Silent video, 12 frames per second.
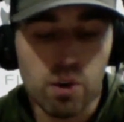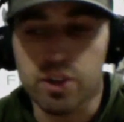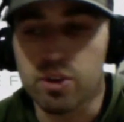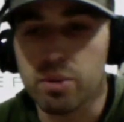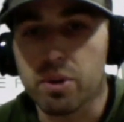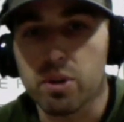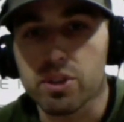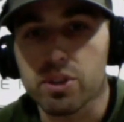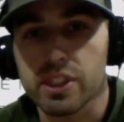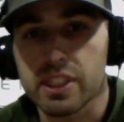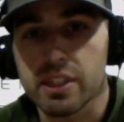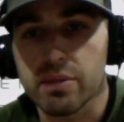you approaching
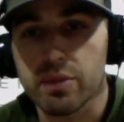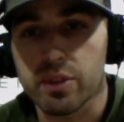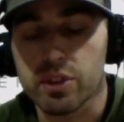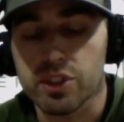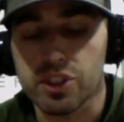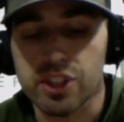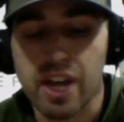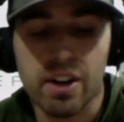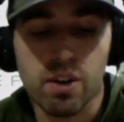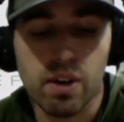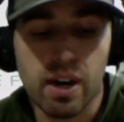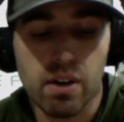these influencers? I
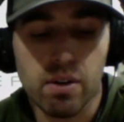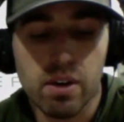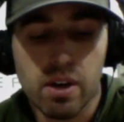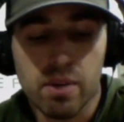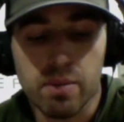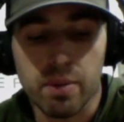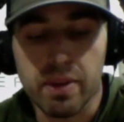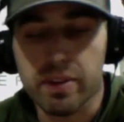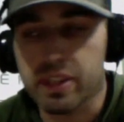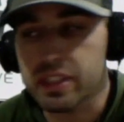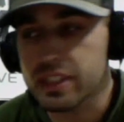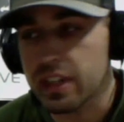know how, but maybe you
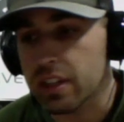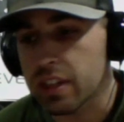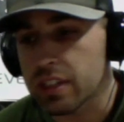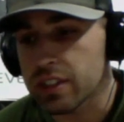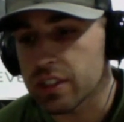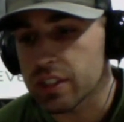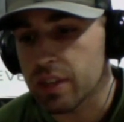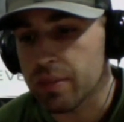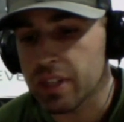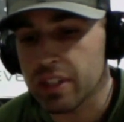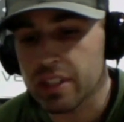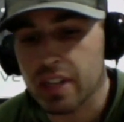can tell the listeners. I mean,
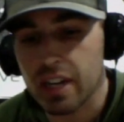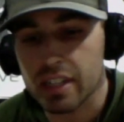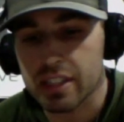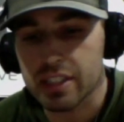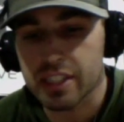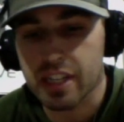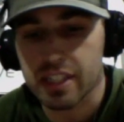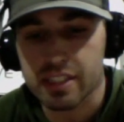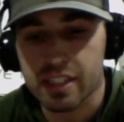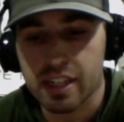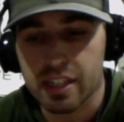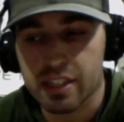you're talking to Jet
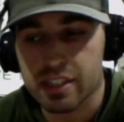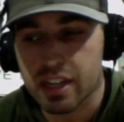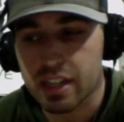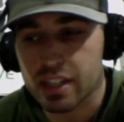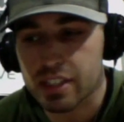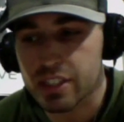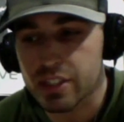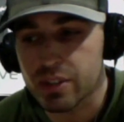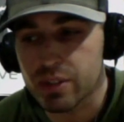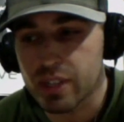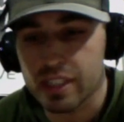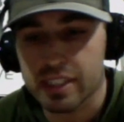Set, you're talking to
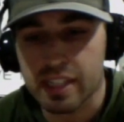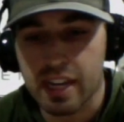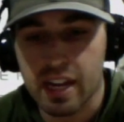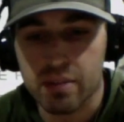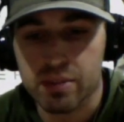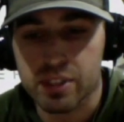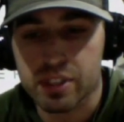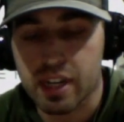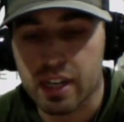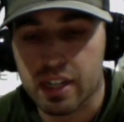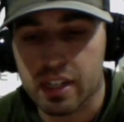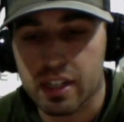Casey Adams, you're
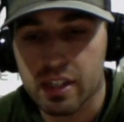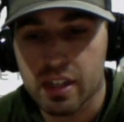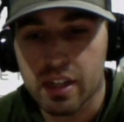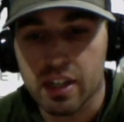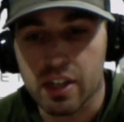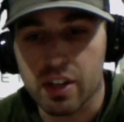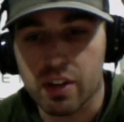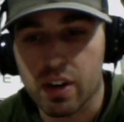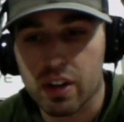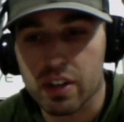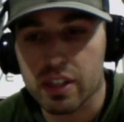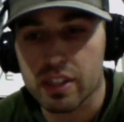talking to,
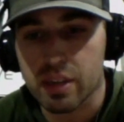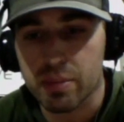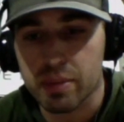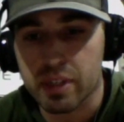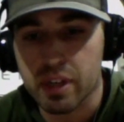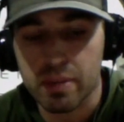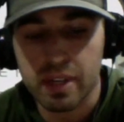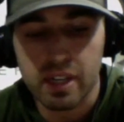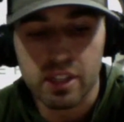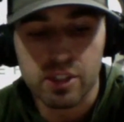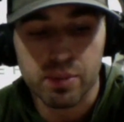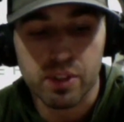all these up and coming
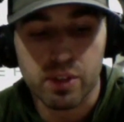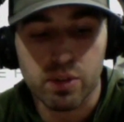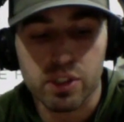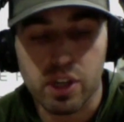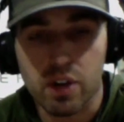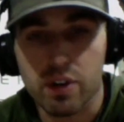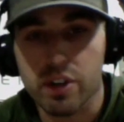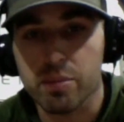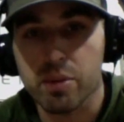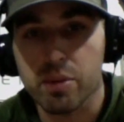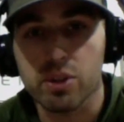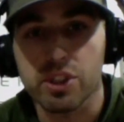entrepreneurs. How are you
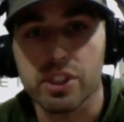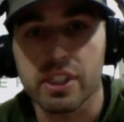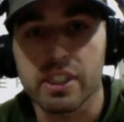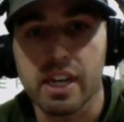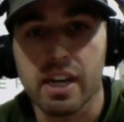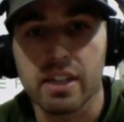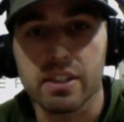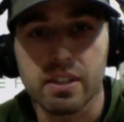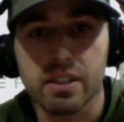approaching these guys?